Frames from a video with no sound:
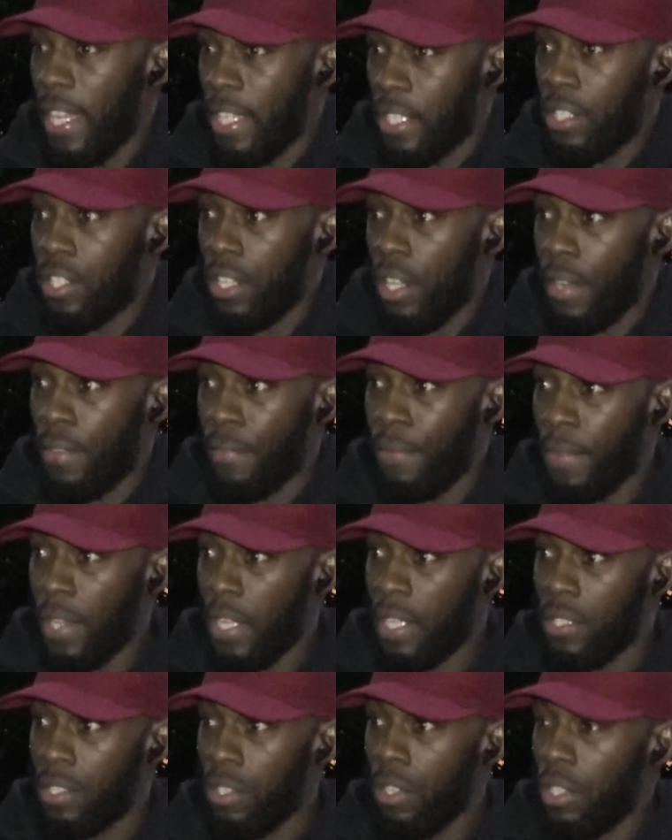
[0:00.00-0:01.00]
In certain
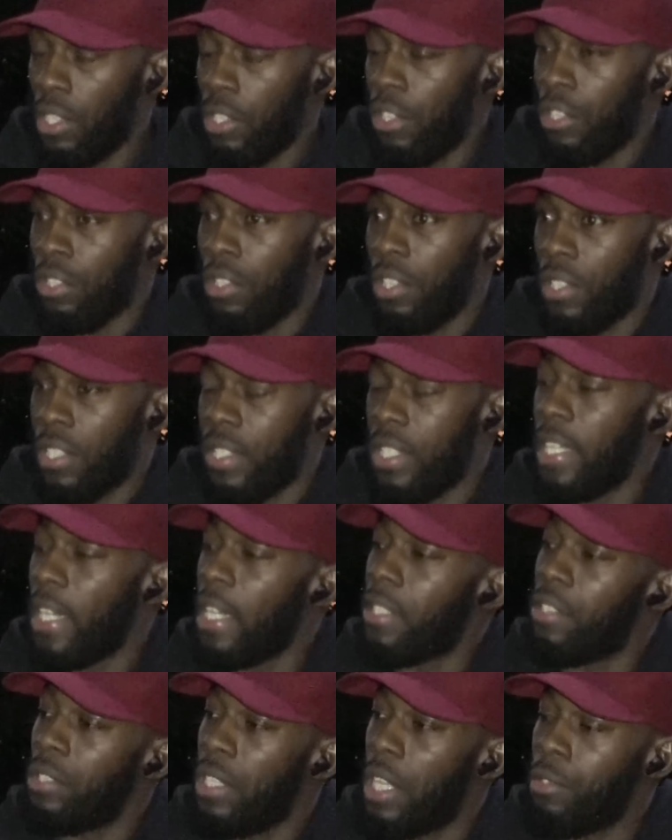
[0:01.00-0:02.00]
things. Not to say
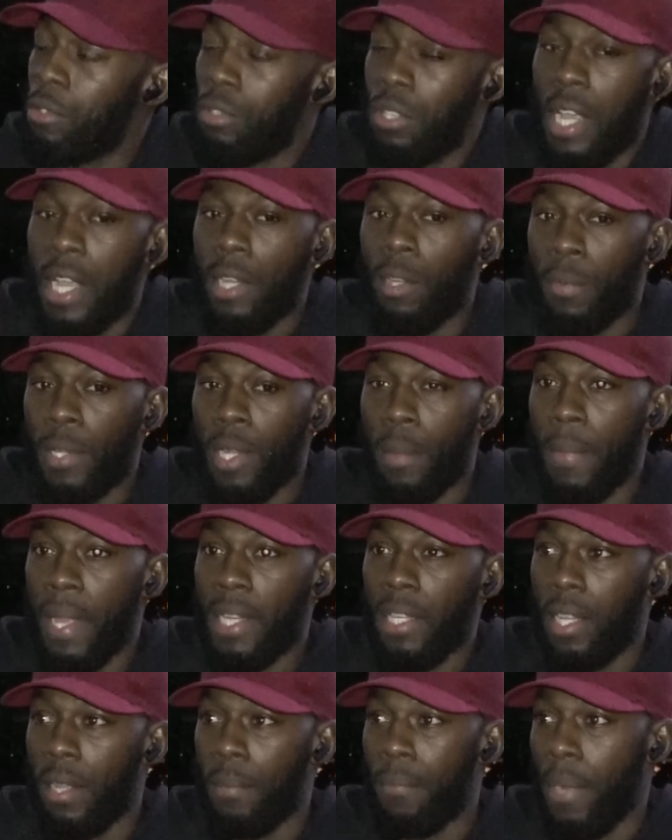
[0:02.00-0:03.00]
that's what's going on with the
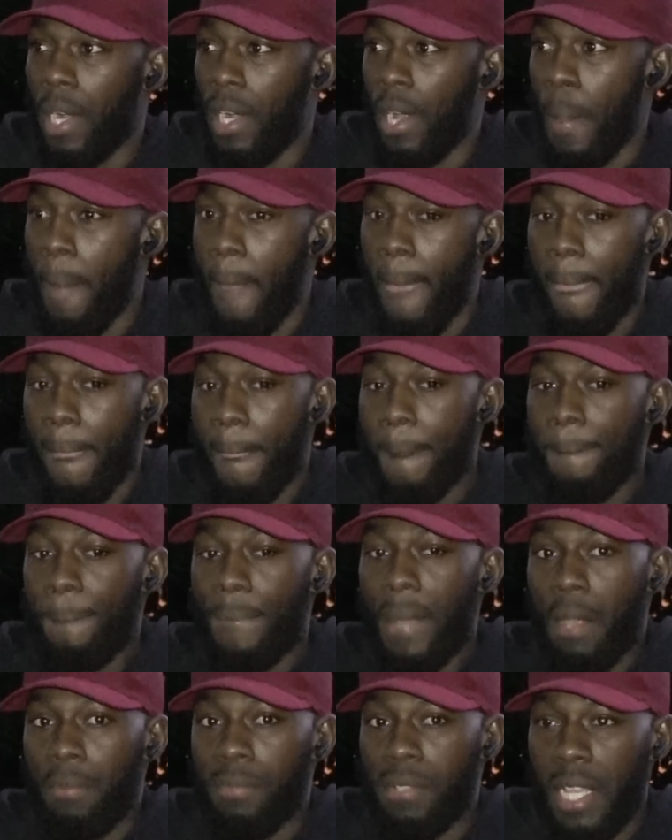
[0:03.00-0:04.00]
man then, but
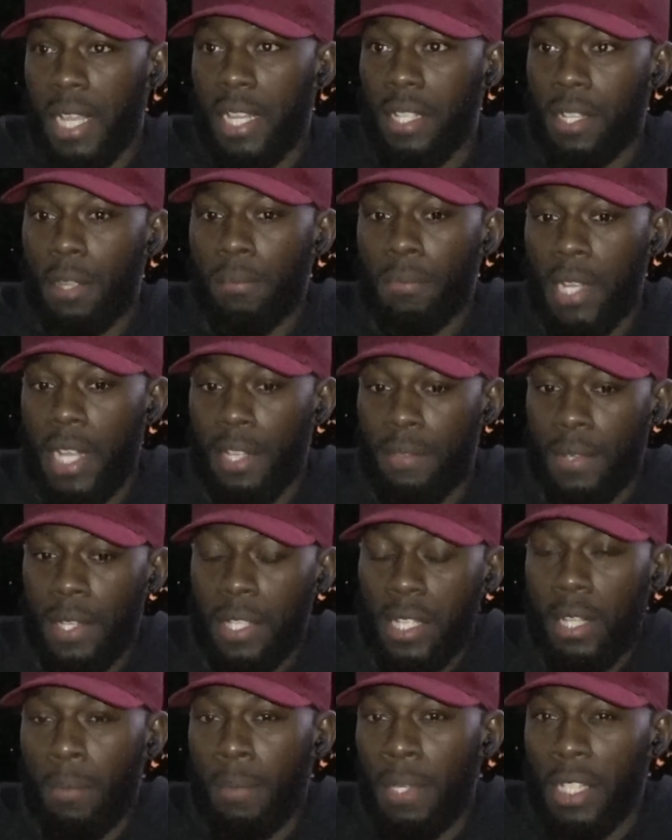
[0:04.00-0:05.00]
I'm saying sometimes
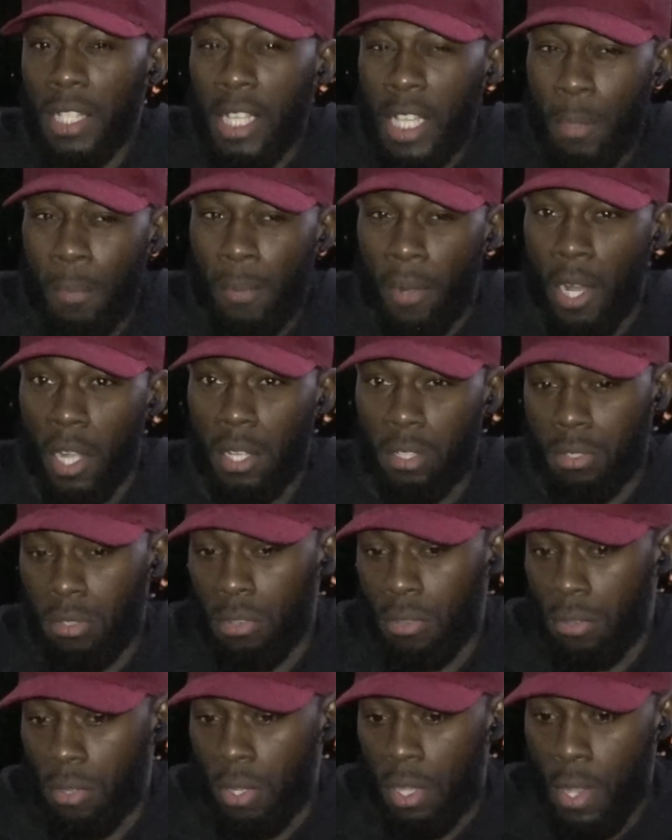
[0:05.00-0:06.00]
things can be deeper, so
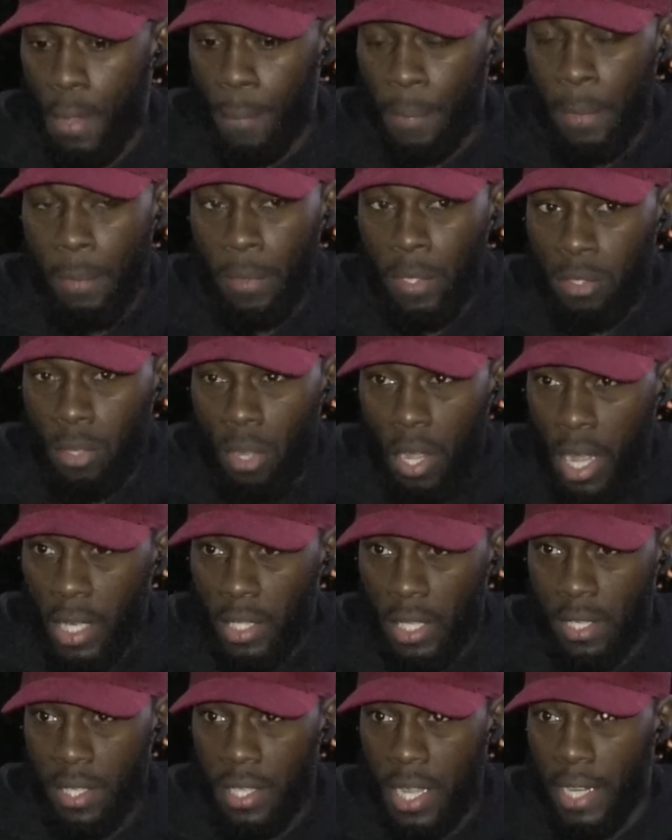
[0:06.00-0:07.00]
people just gotta
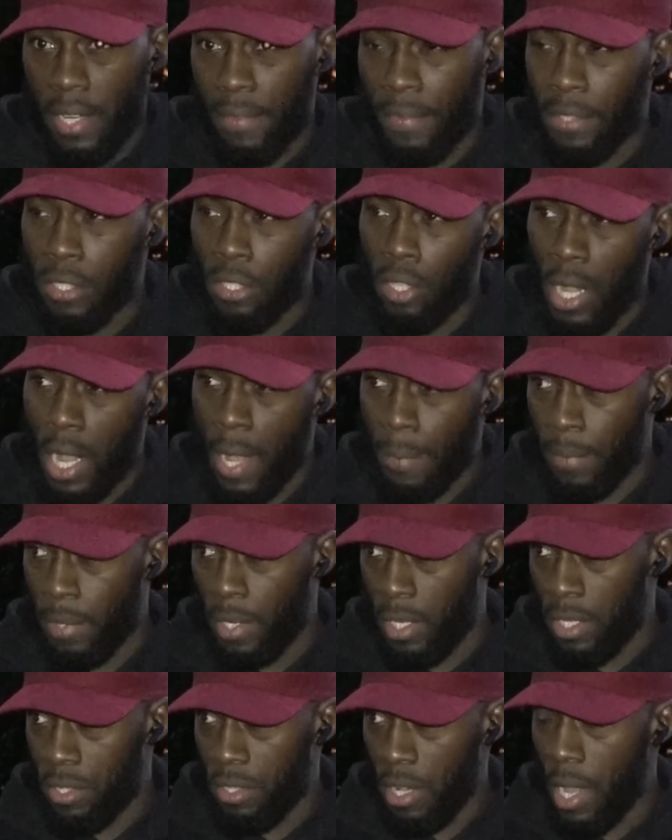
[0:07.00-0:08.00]
understand it. It's not
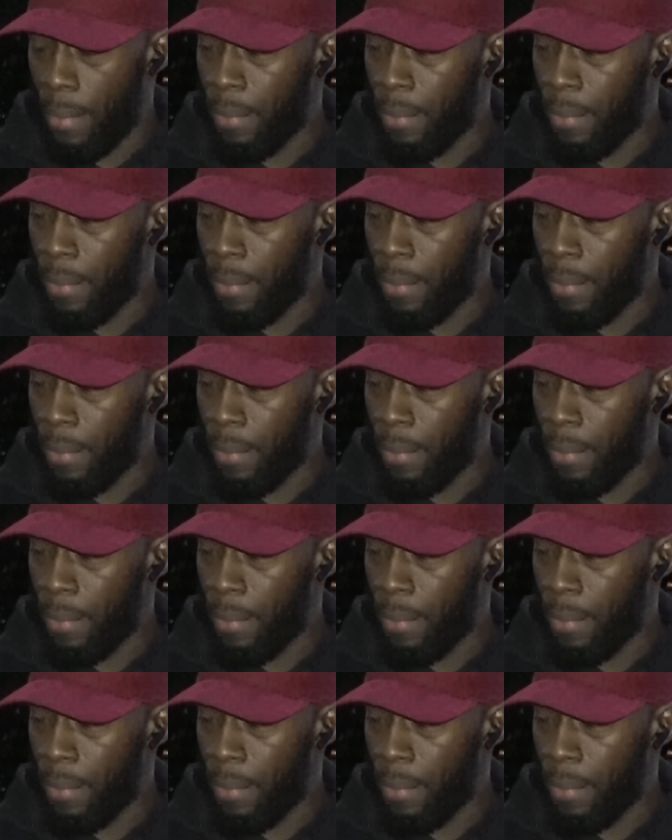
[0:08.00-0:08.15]
happening for